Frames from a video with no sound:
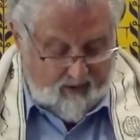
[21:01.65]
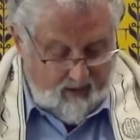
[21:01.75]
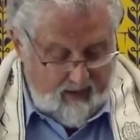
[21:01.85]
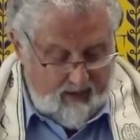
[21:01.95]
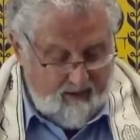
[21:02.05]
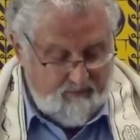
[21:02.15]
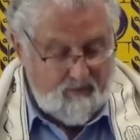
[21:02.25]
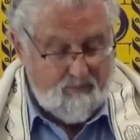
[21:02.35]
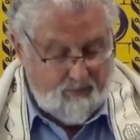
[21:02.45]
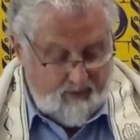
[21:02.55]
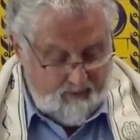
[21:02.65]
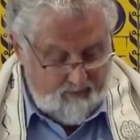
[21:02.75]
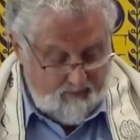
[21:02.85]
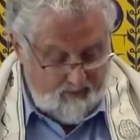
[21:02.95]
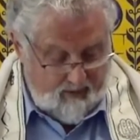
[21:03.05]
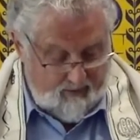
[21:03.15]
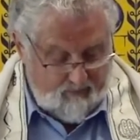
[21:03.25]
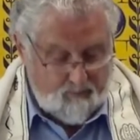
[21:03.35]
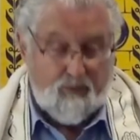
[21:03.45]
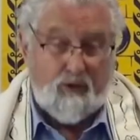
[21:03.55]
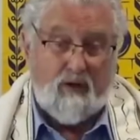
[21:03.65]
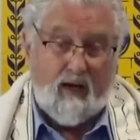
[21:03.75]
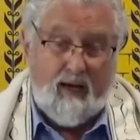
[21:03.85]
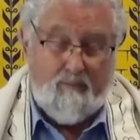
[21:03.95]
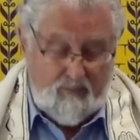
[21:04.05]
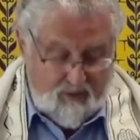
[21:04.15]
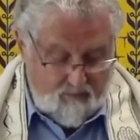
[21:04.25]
I have to proclaim this